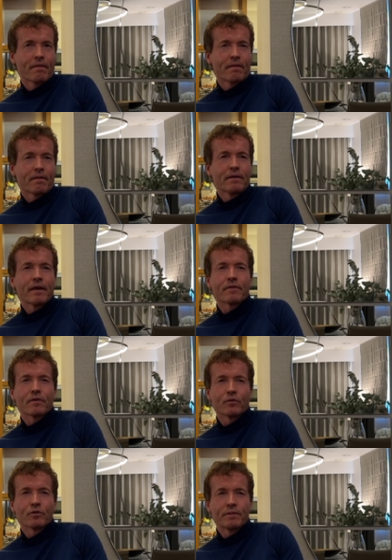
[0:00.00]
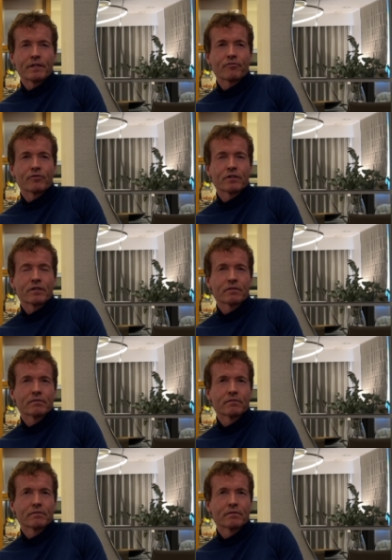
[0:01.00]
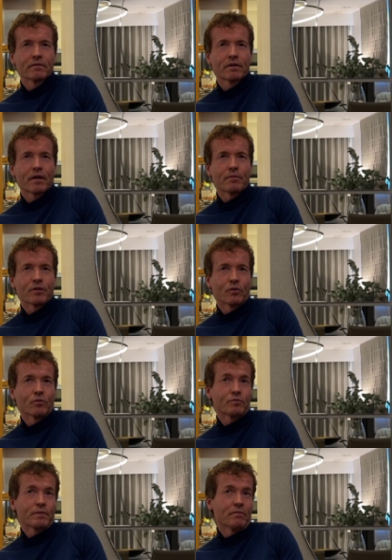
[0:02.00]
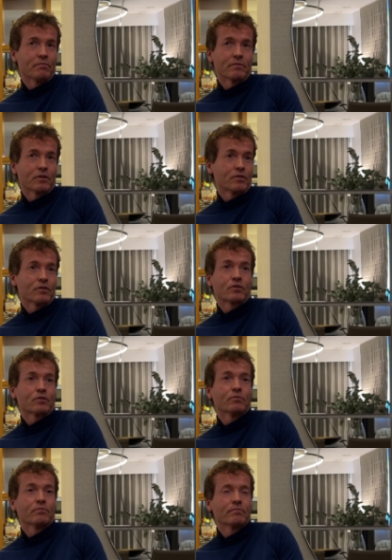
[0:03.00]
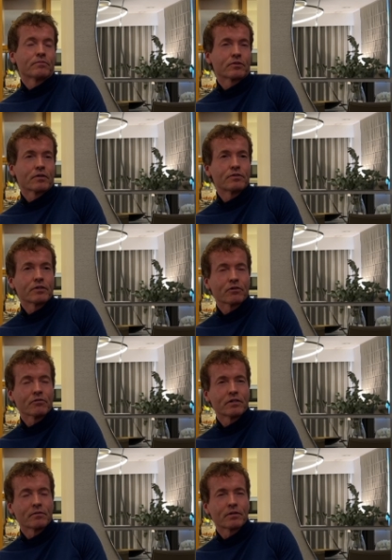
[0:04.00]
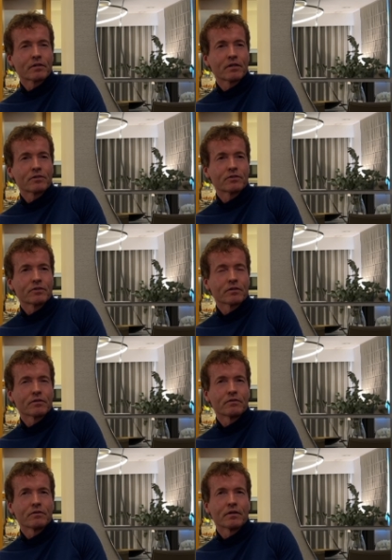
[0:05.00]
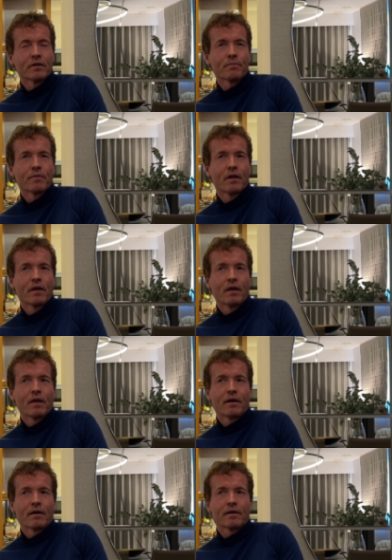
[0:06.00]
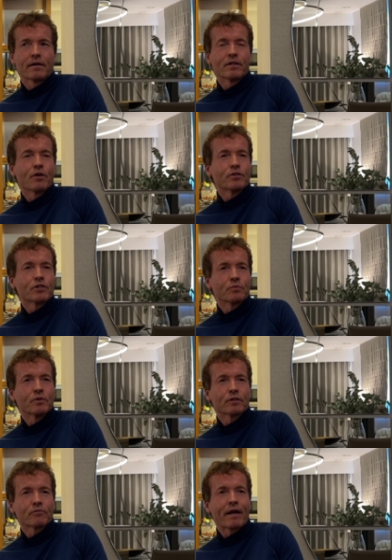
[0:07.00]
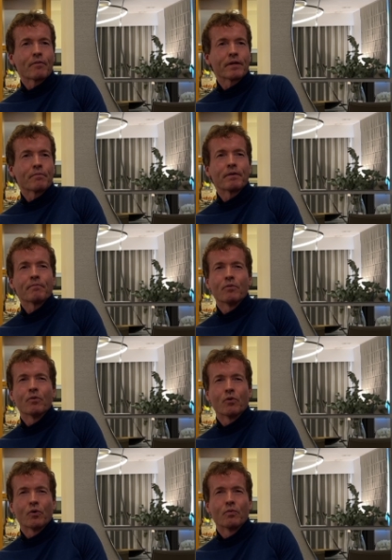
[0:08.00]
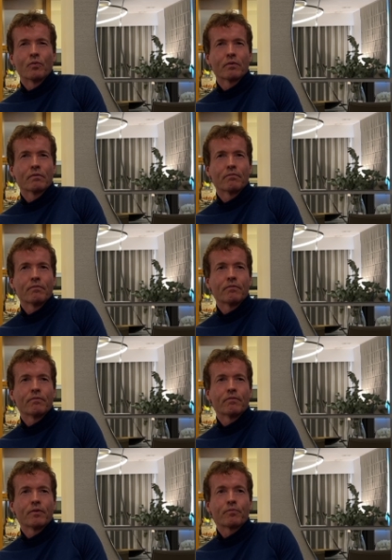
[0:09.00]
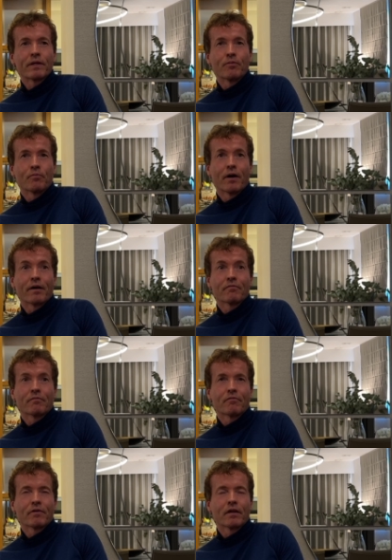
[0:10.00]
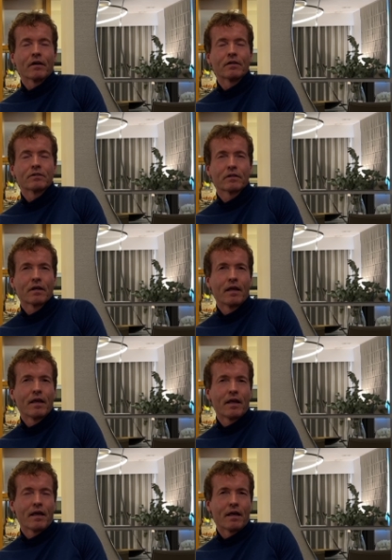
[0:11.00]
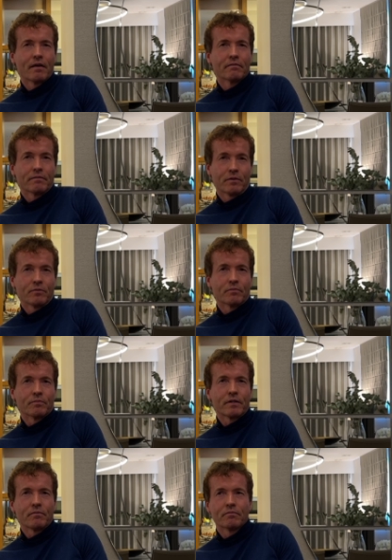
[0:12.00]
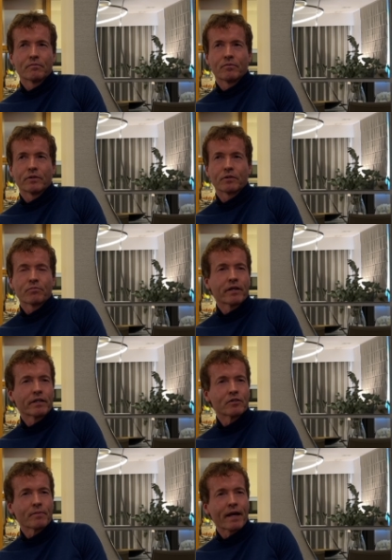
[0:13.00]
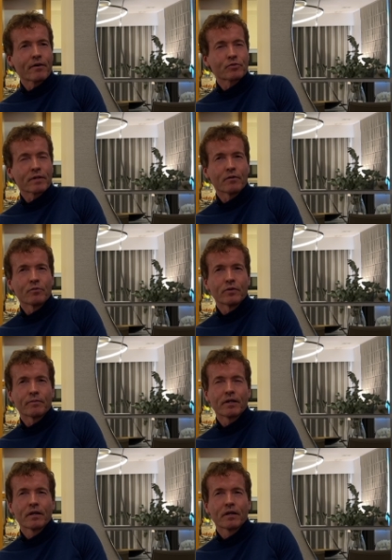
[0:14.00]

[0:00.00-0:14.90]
Yeah, there'll always be differences. I mean, there's still certain security implications. You know, I'd noticed the world around me a bit more than people might realise. You wouldn't be wanting to break into my house without warning me.